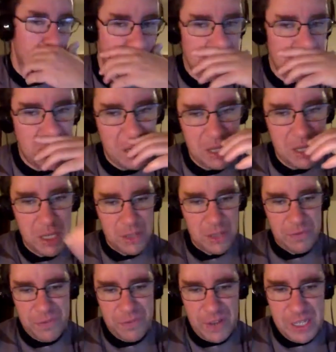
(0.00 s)
then
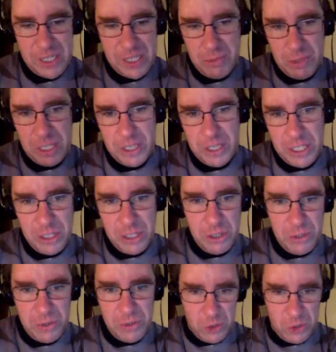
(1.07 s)
find something that you
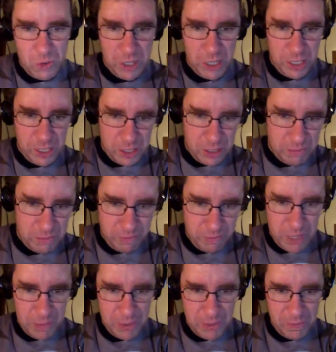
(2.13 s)
do enjoy.
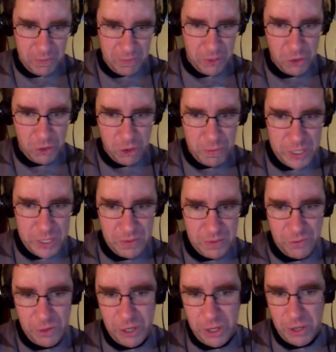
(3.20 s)
Maybe YouTube
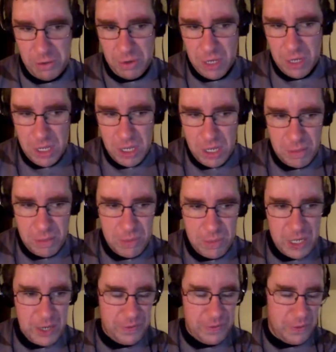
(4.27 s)
isn't for you,
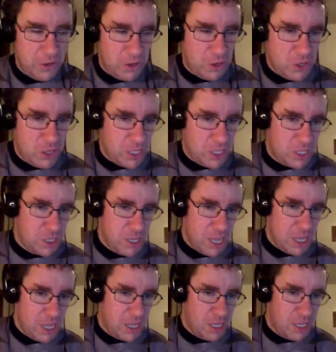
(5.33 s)
but if you're just
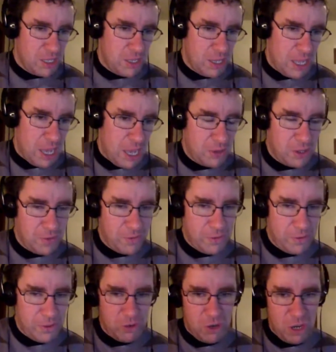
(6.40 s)
out there
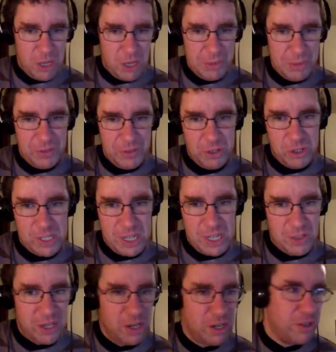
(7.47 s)
for the drama, if you're just
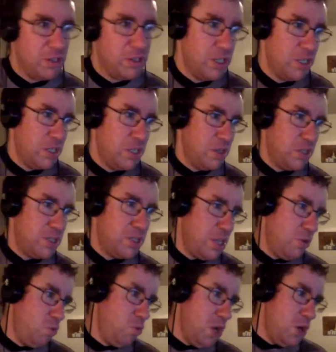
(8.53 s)
out there
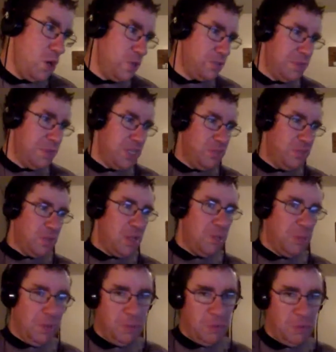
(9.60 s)
saying "woe is me," blah
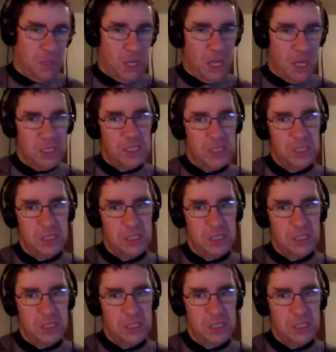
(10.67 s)
blah blah,